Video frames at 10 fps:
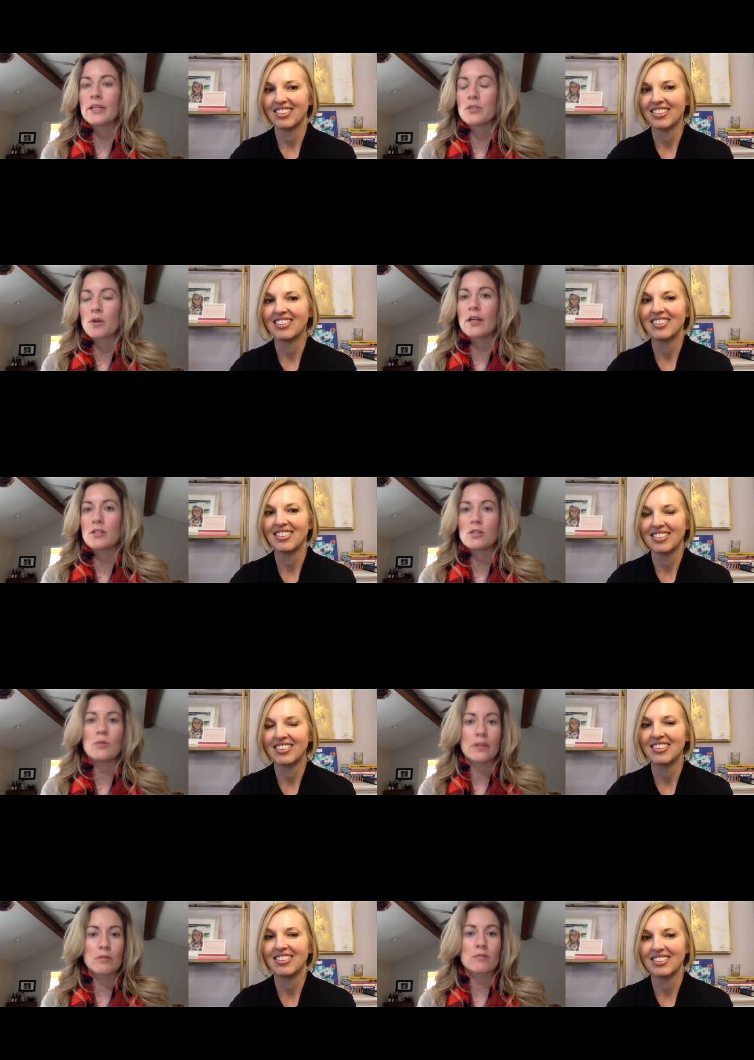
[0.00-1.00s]
Speaker 1: trying to,
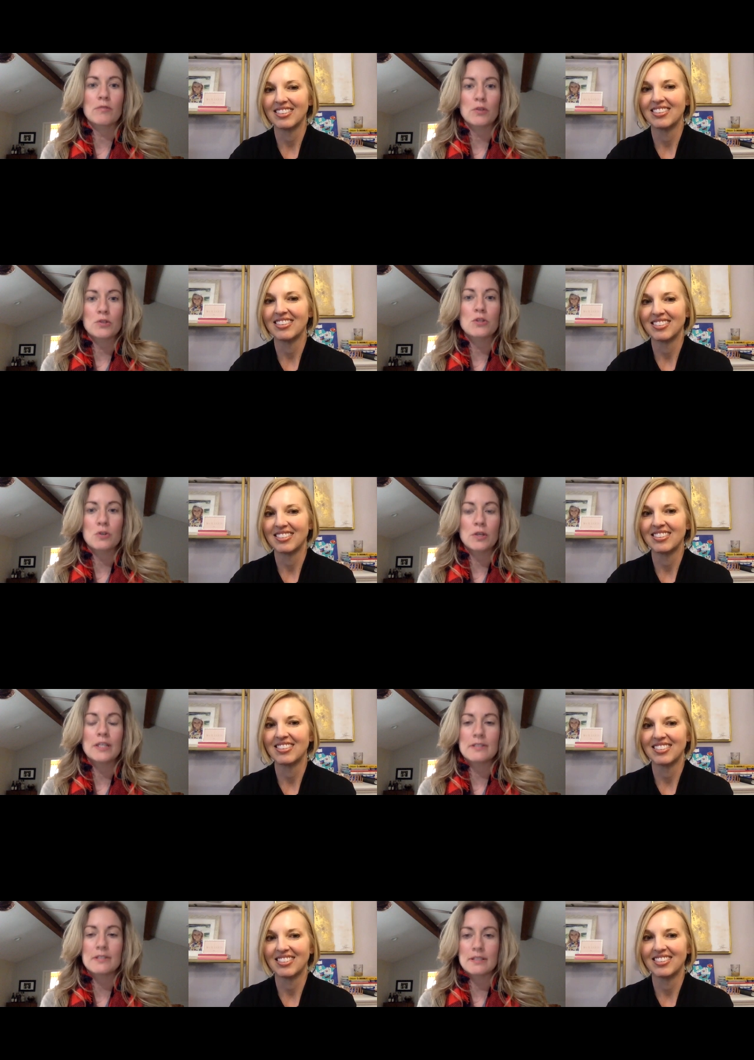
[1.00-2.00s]
in those first 30
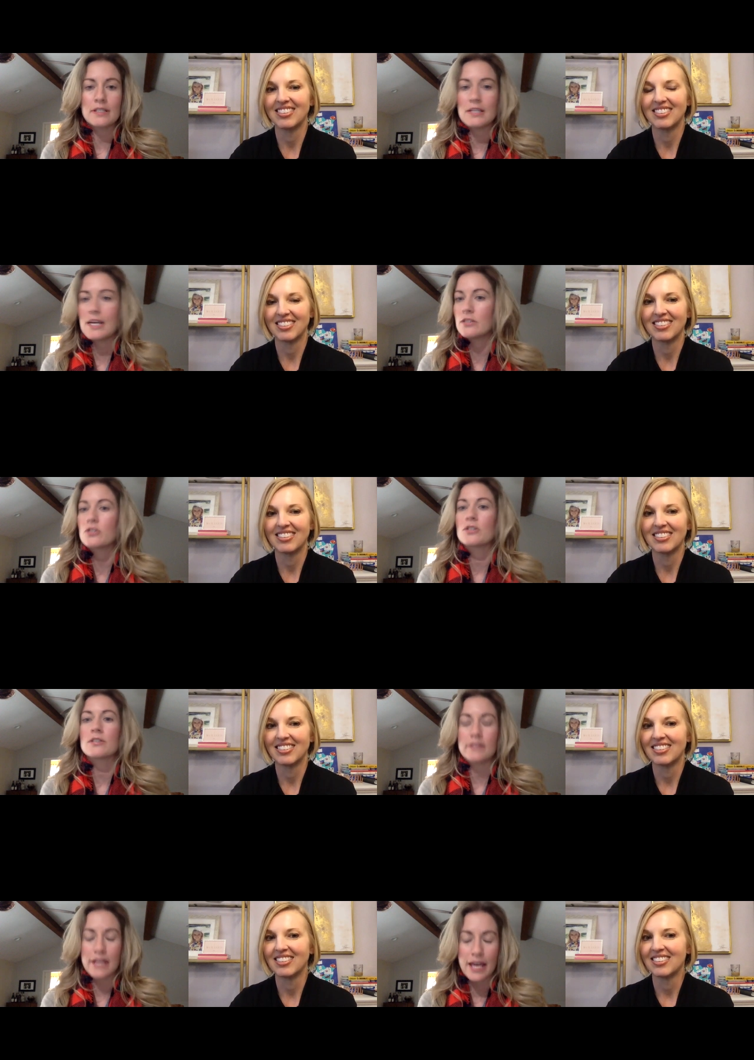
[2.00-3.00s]
to 60 days, just
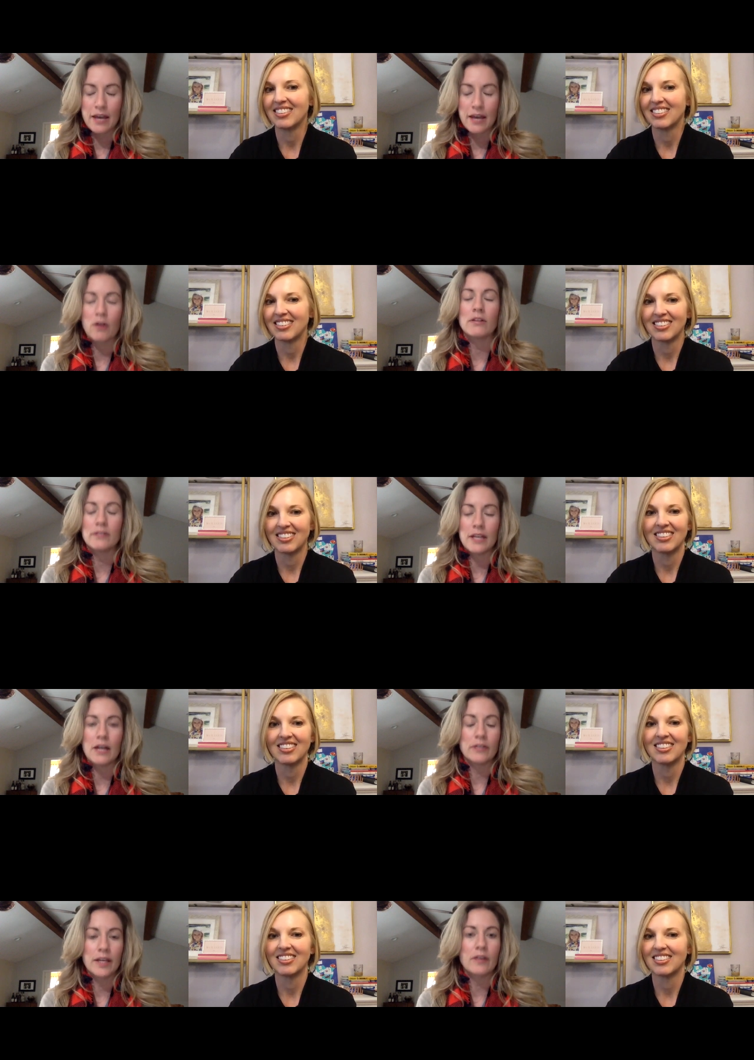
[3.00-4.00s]
nail,
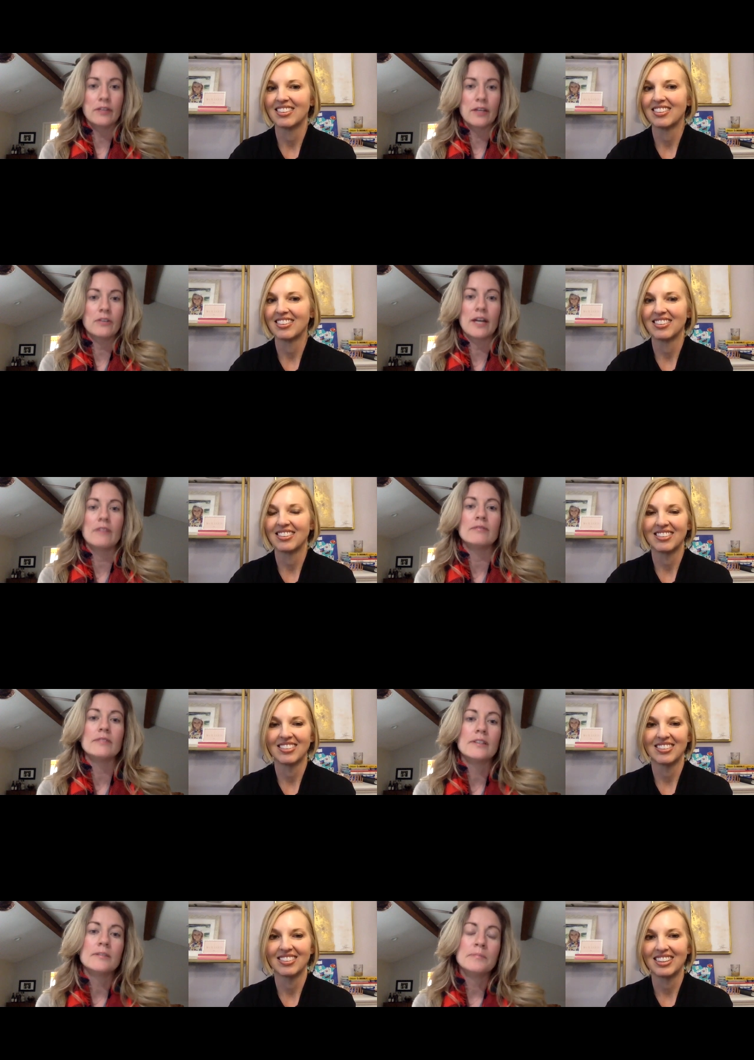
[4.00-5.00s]
nail, nail, nail
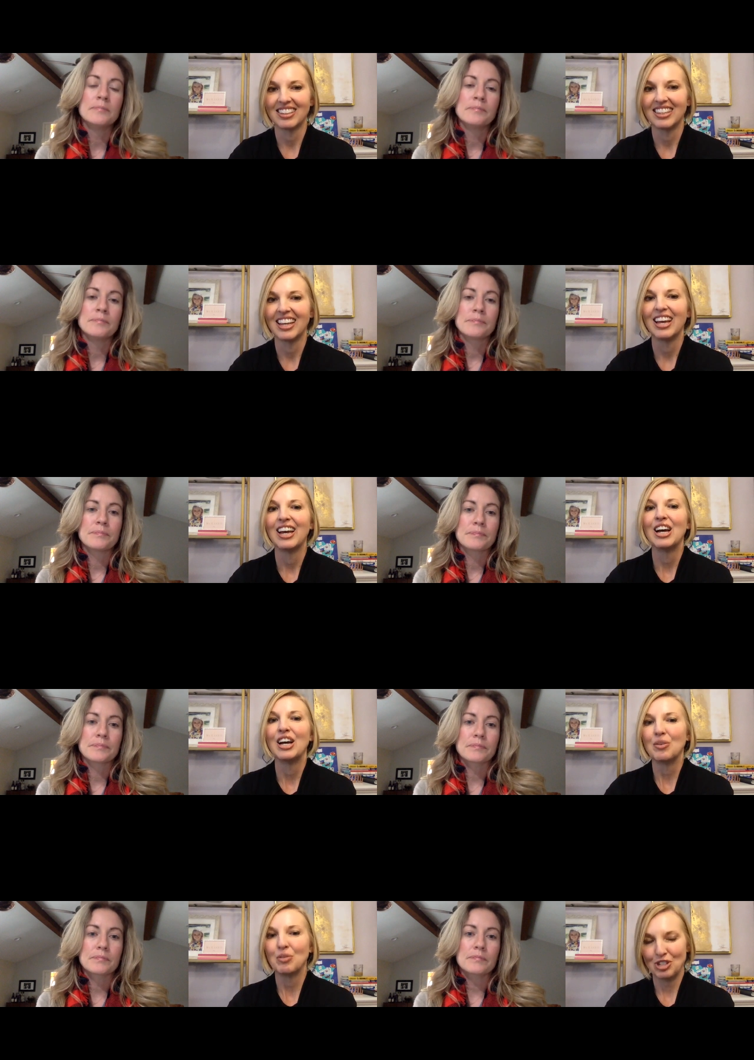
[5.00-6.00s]

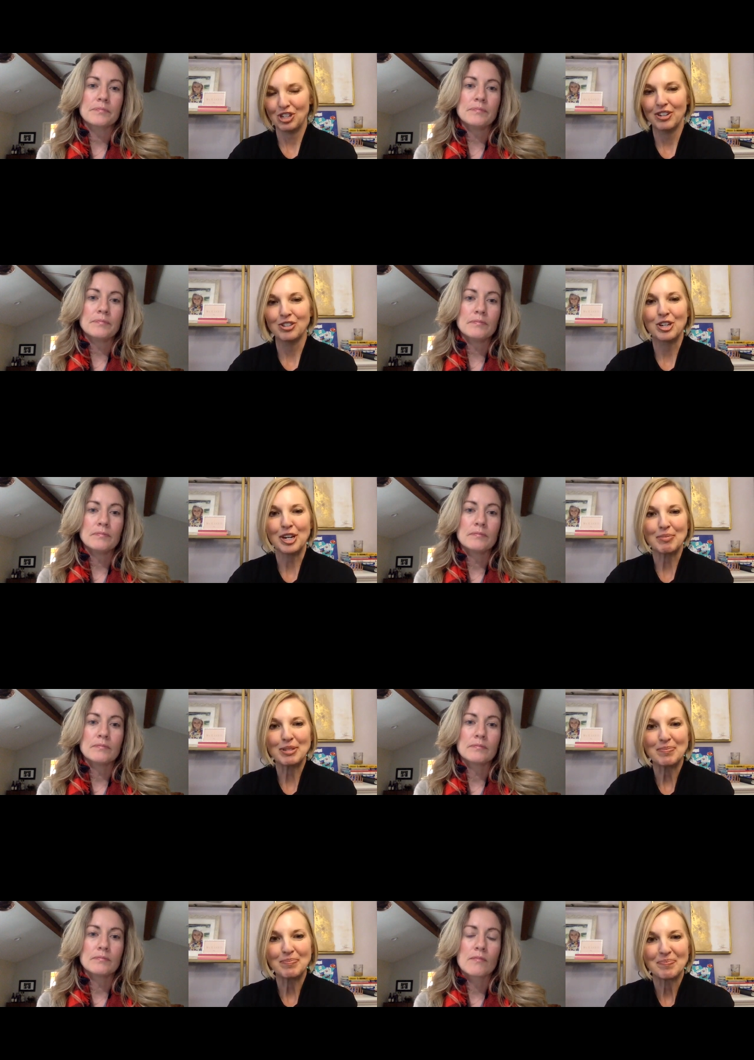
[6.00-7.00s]
down.
Speaker 2: We'll share the
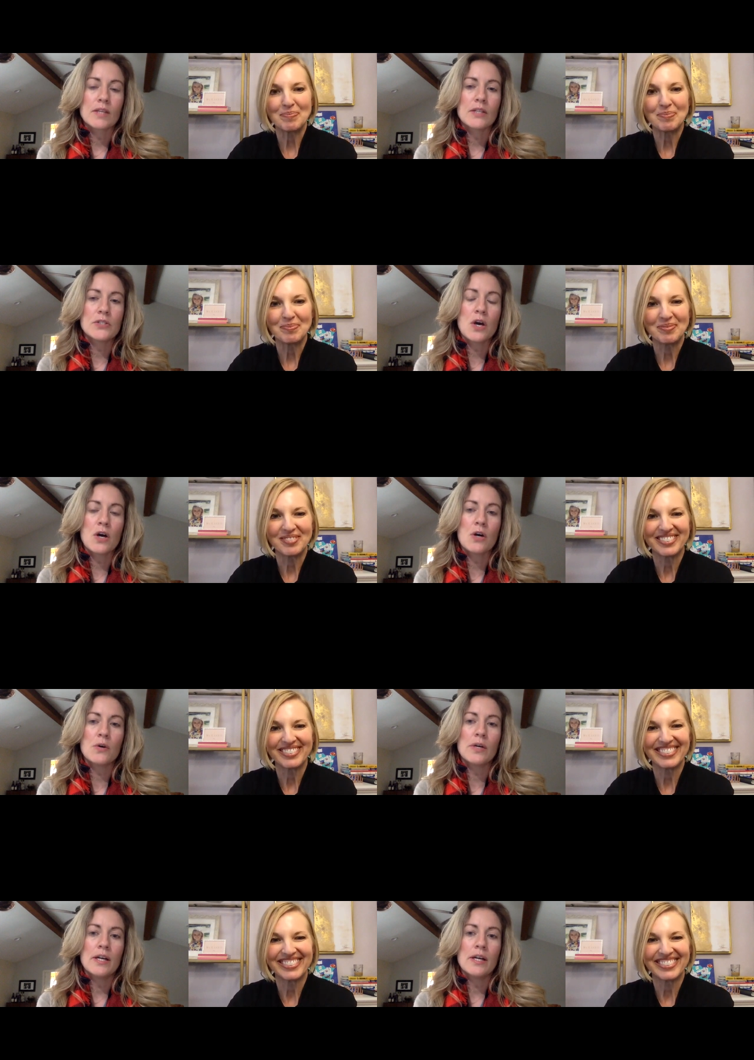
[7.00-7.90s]
script.
Speaker 1: So